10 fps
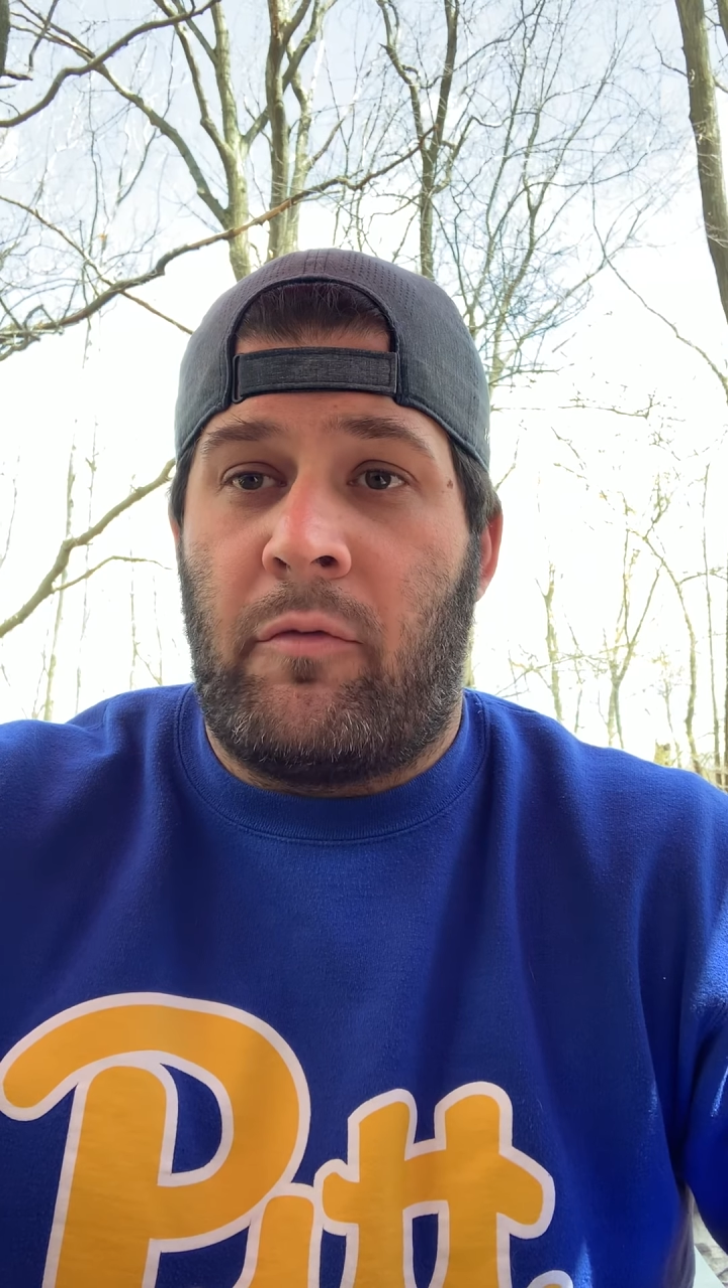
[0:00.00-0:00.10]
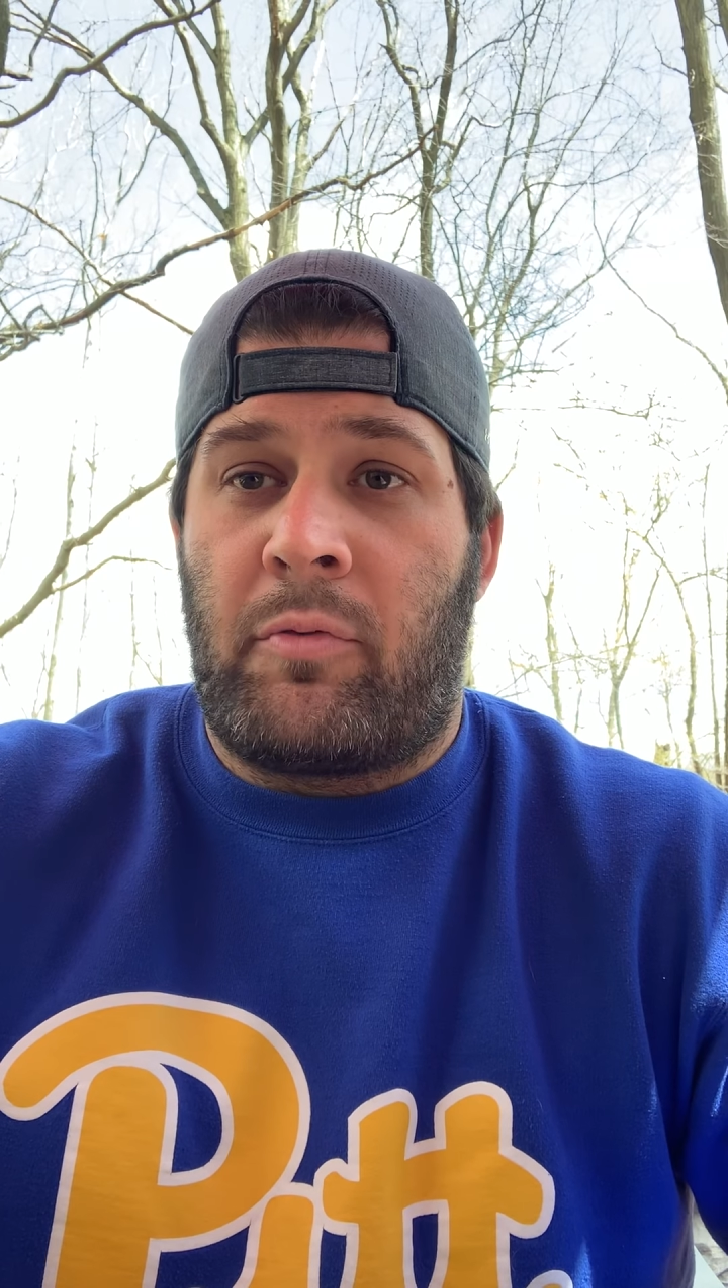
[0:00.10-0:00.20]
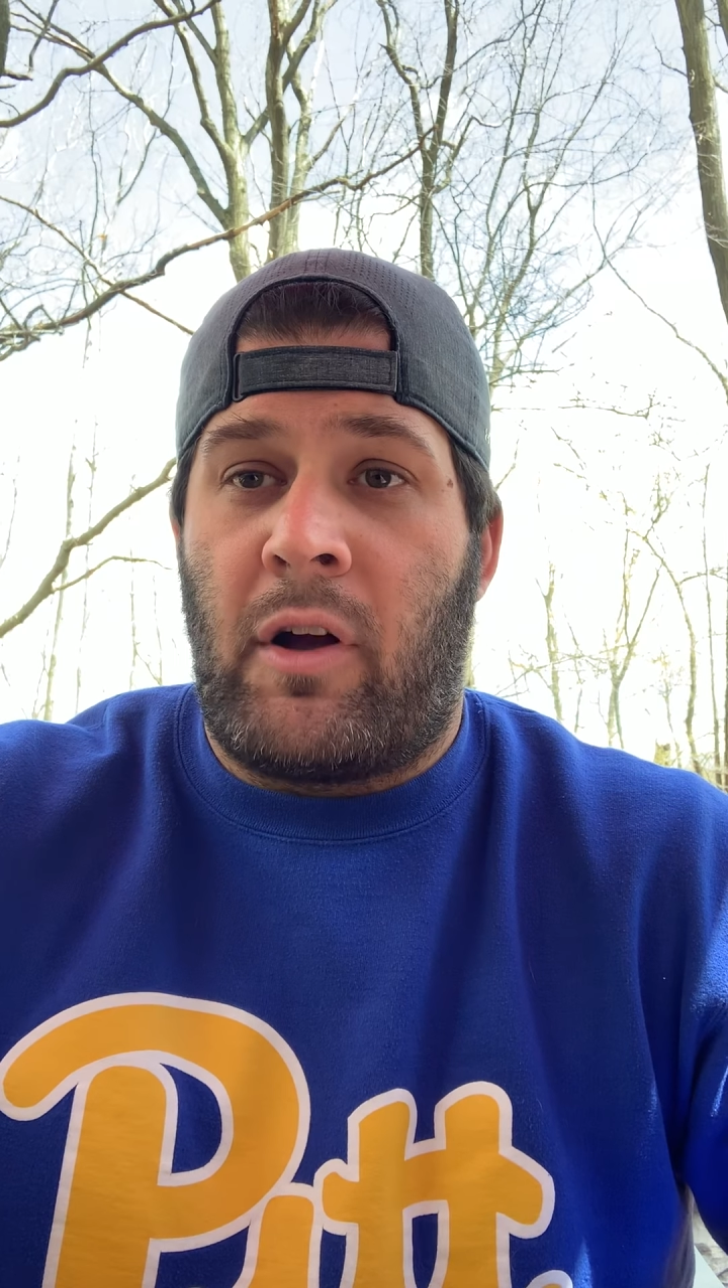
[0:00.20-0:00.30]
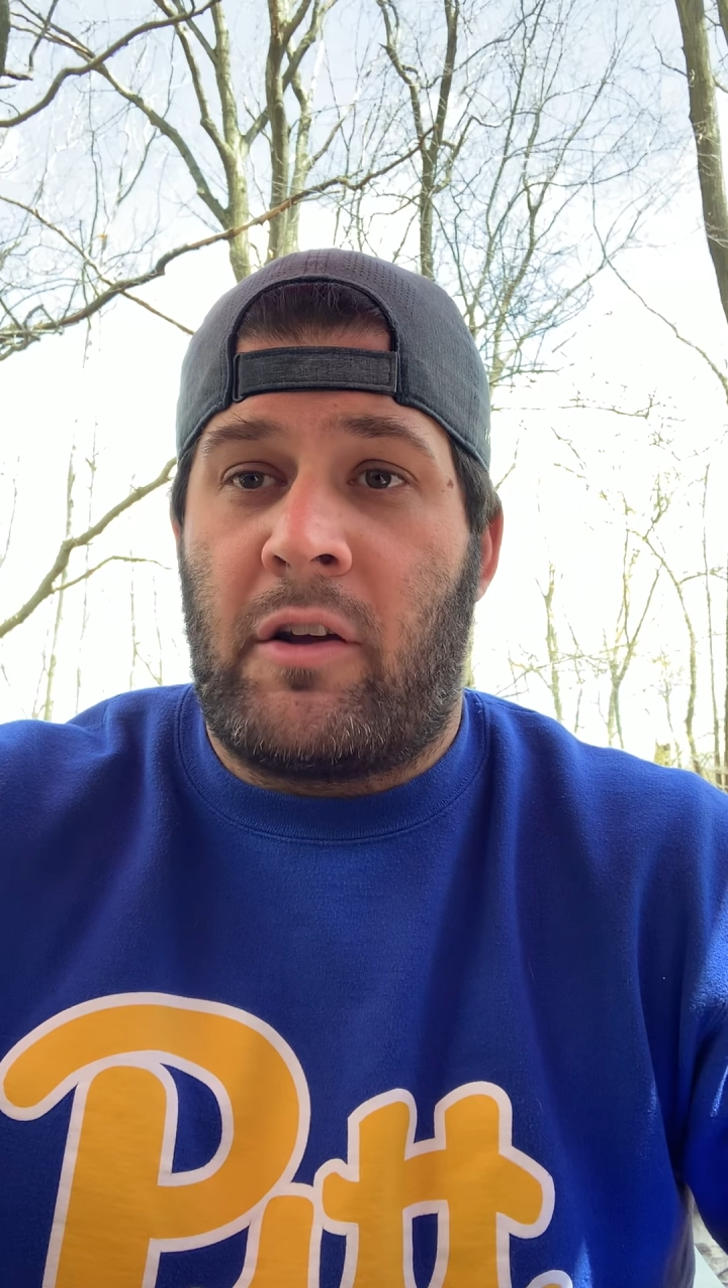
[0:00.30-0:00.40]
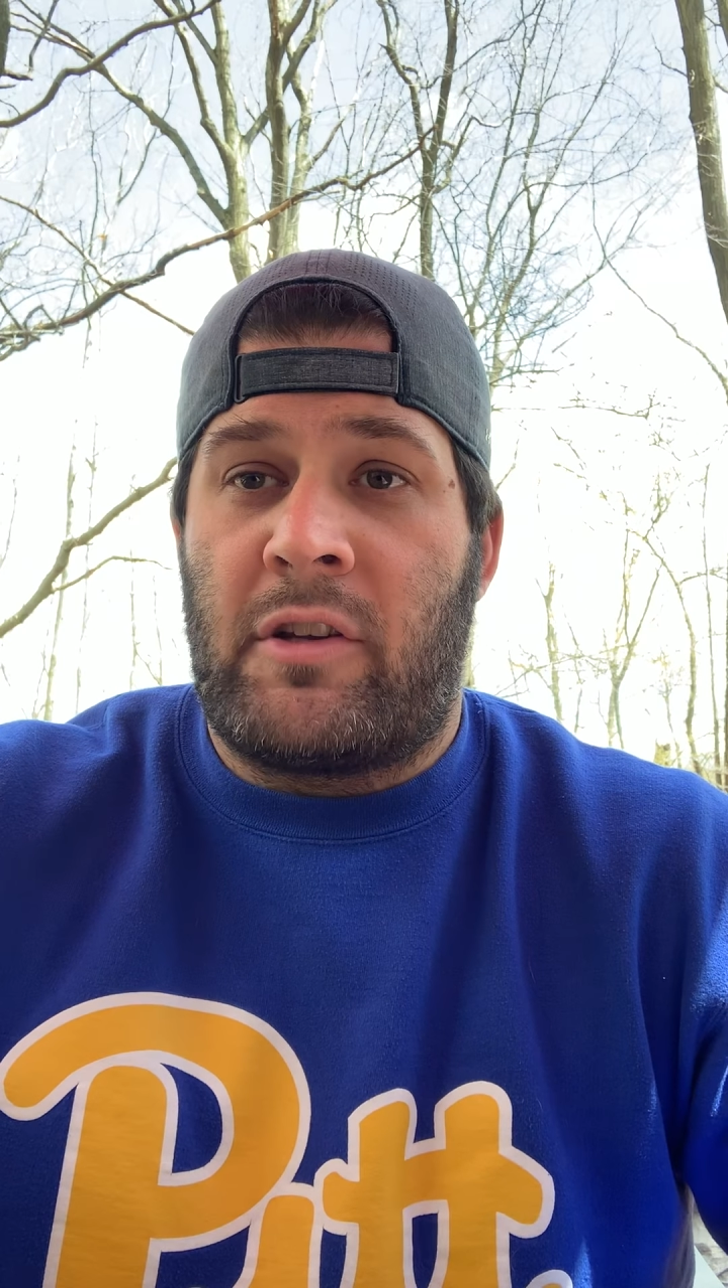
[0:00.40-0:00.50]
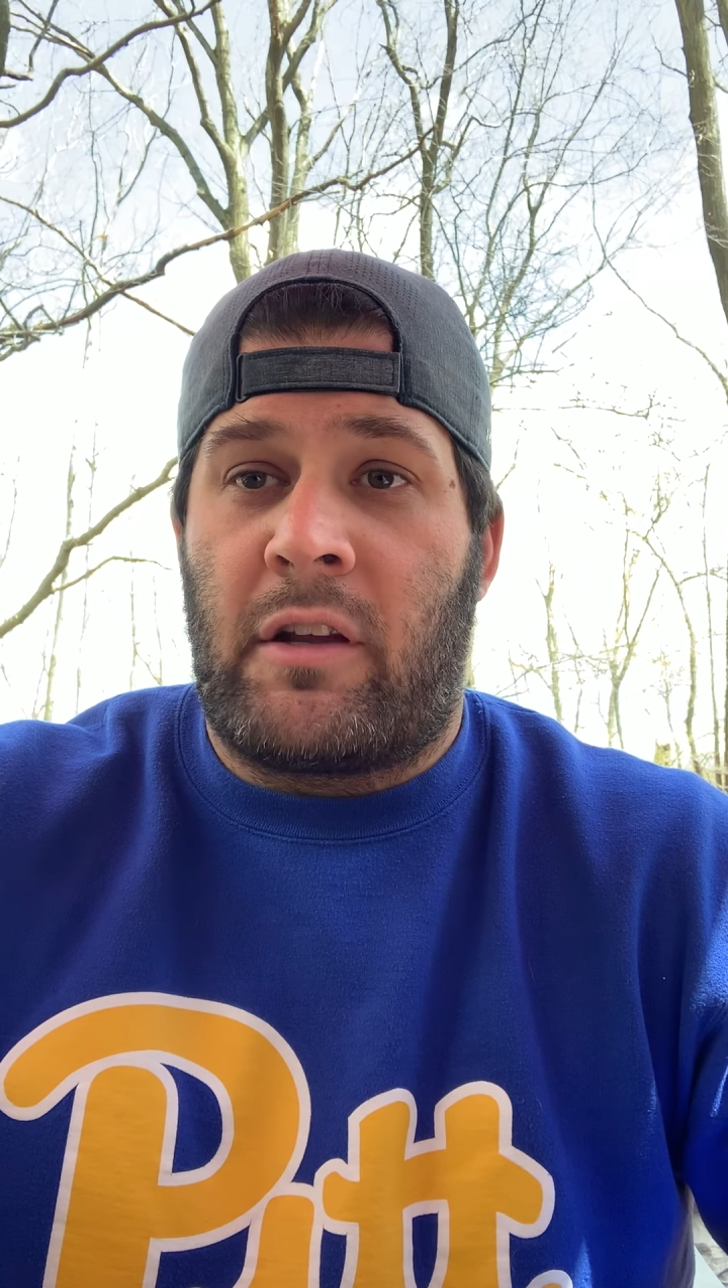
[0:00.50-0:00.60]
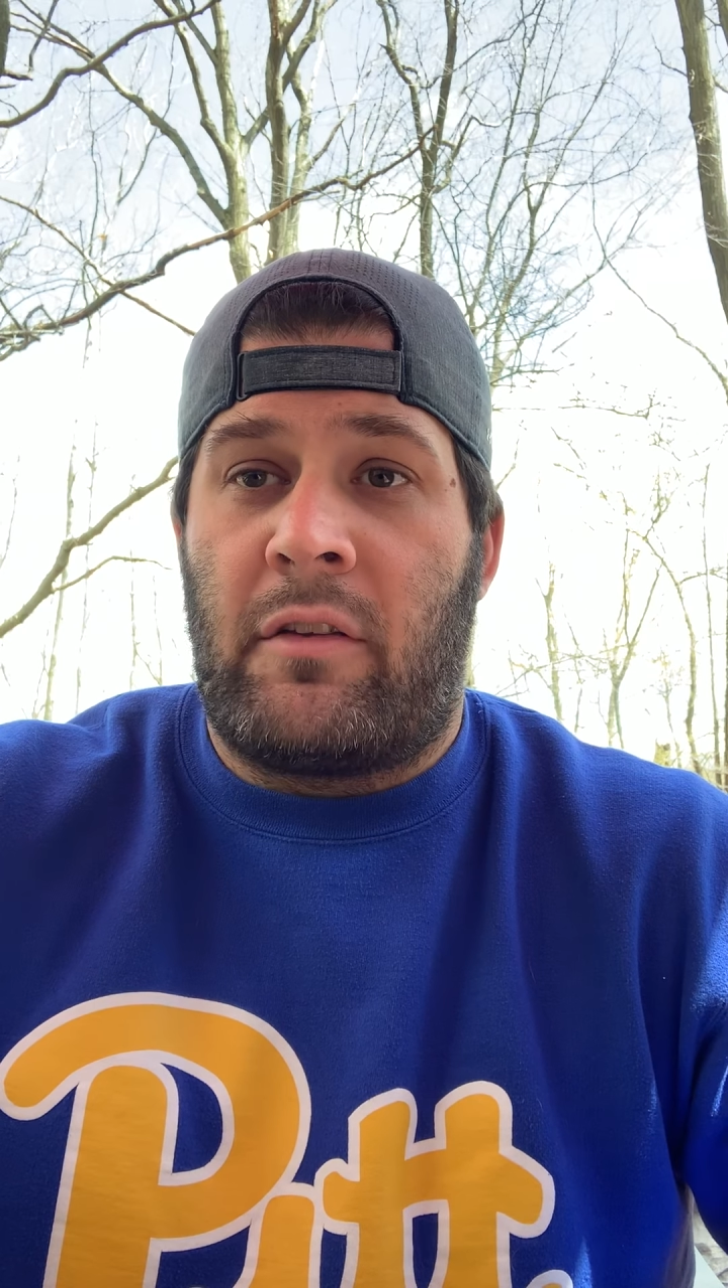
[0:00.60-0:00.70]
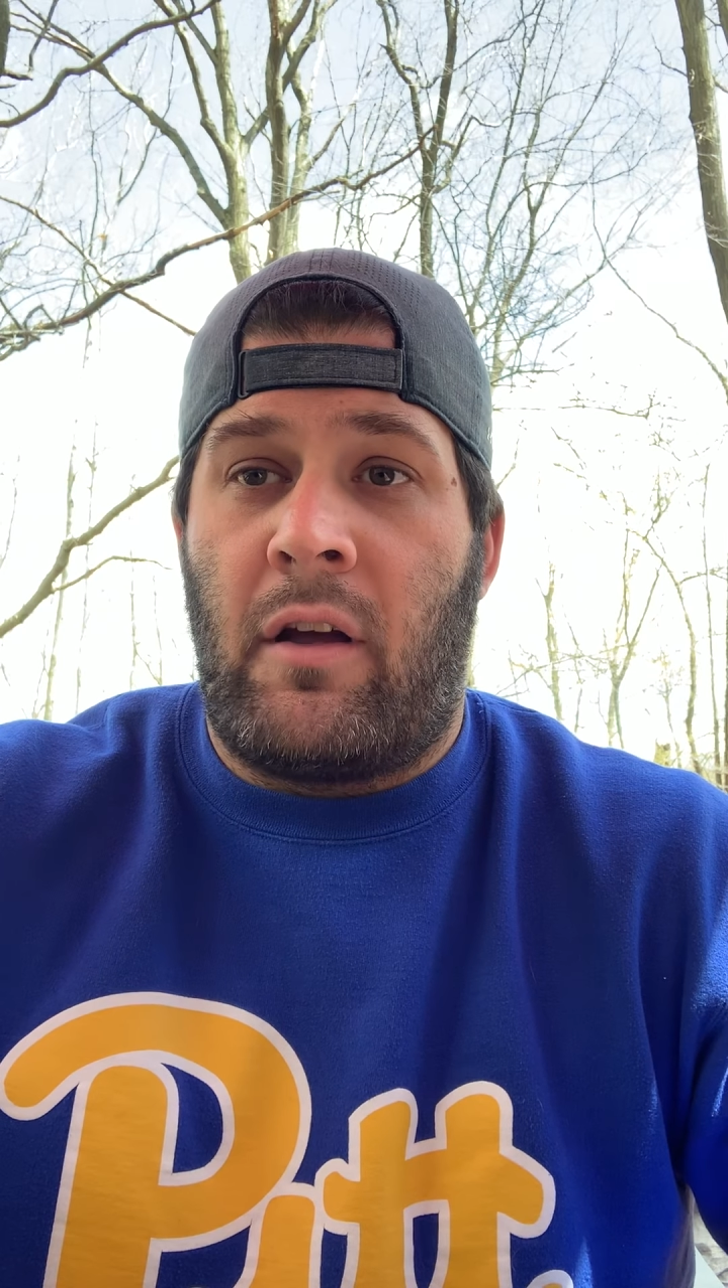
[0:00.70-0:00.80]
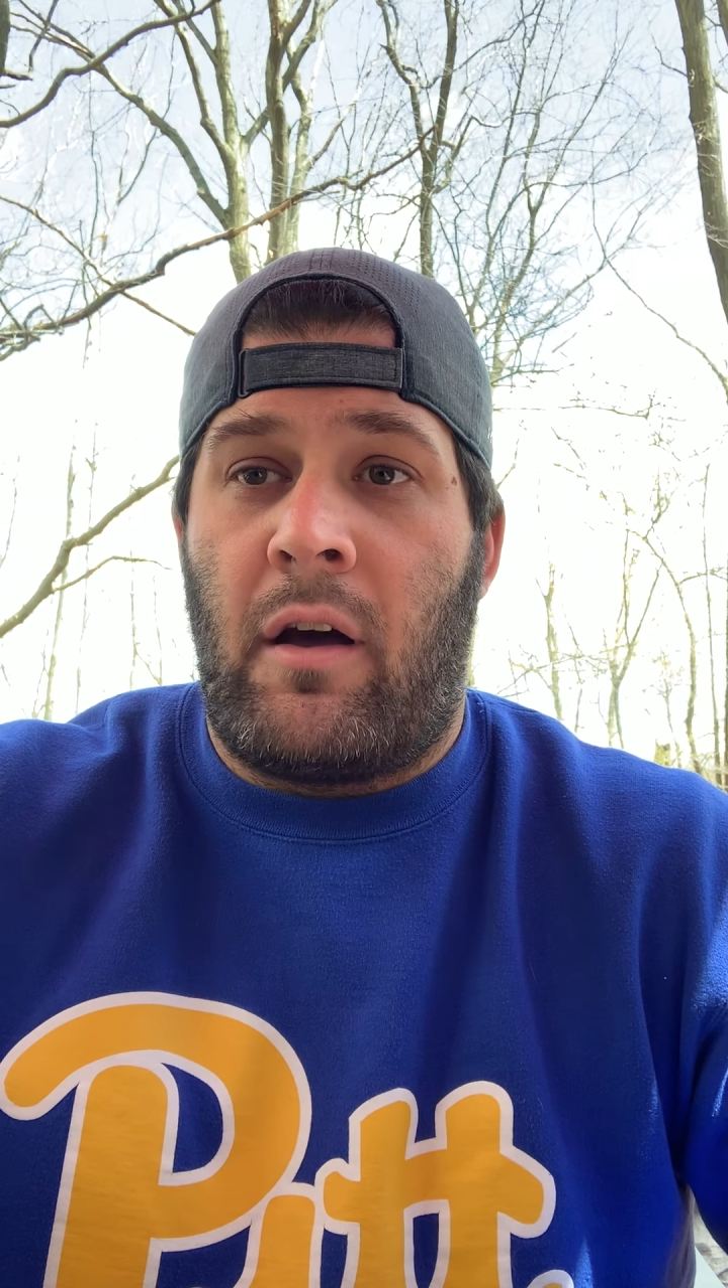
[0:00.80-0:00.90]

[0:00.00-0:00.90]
of project